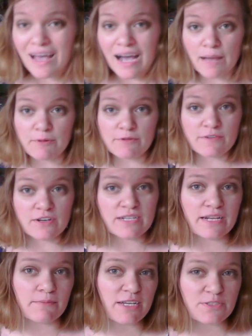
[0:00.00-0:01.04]
I prefer
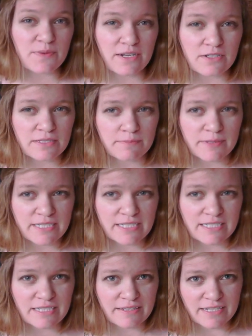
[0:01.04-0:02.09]
knitting my sweaters in
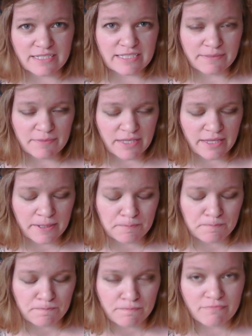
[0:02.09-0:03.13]
pieces and then seaming
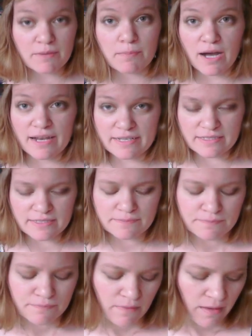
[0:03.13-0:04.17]
them, the bodies.
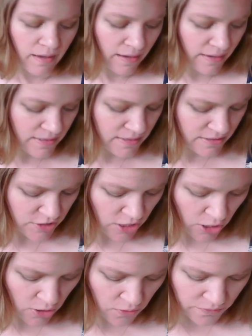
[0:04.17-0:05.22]

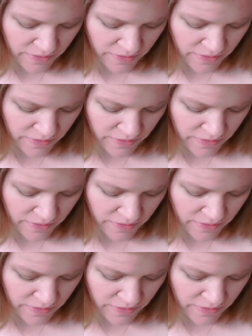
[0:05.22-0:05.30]
So